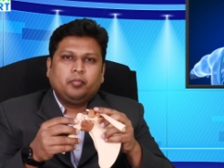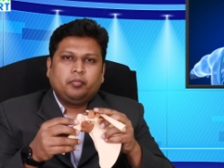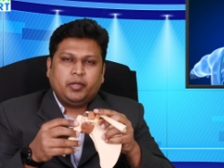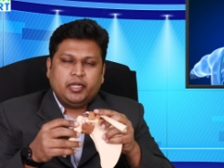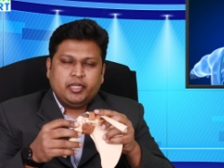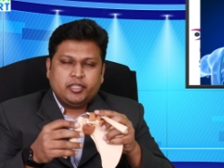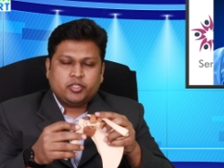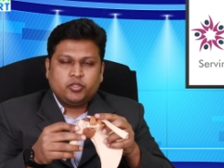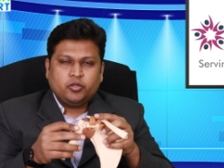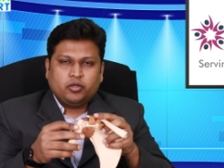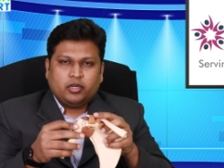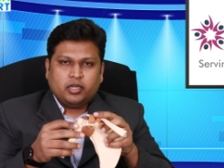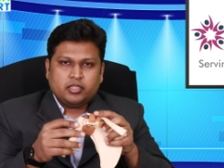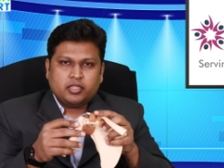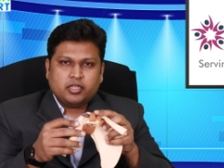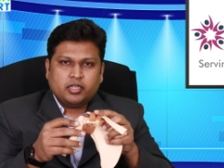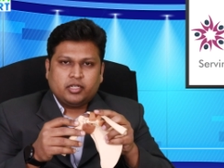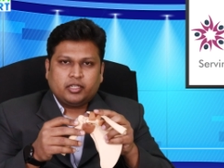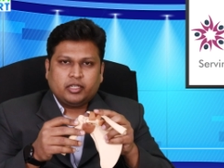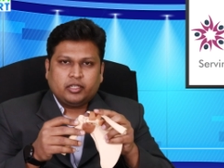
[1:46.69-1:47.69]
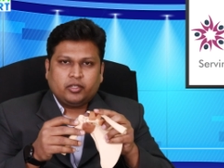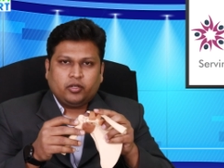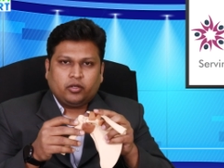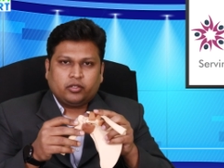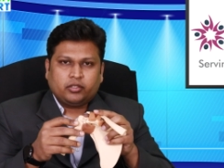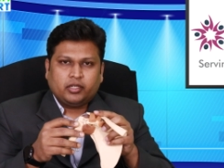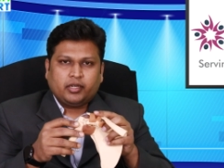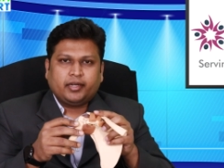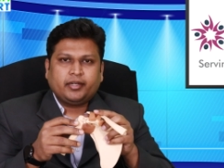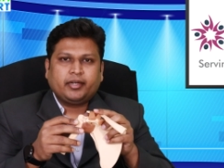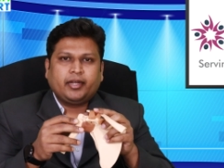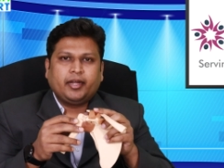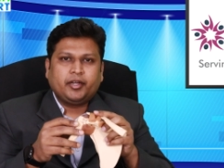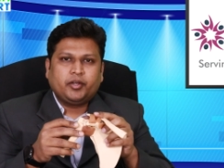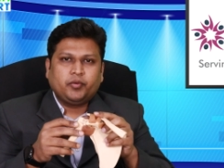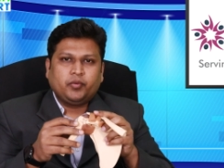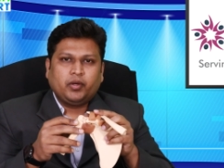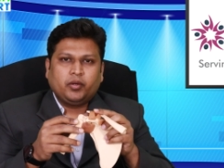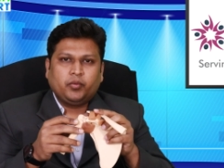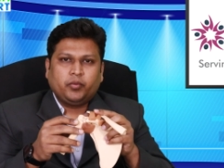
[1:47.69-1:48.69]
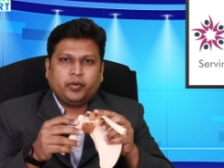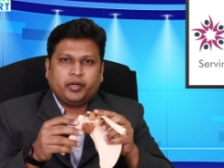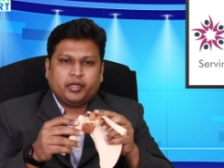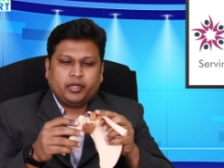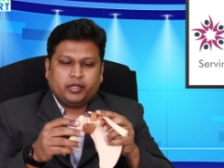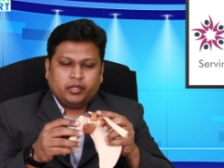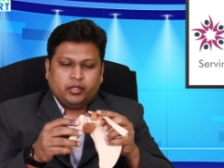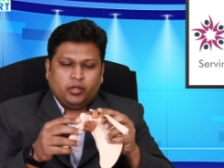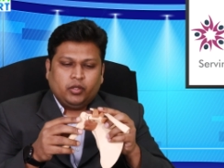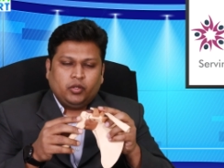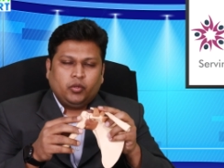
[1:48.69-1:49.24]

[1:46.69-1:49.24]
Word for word: please do consult a doctor and get evaluated.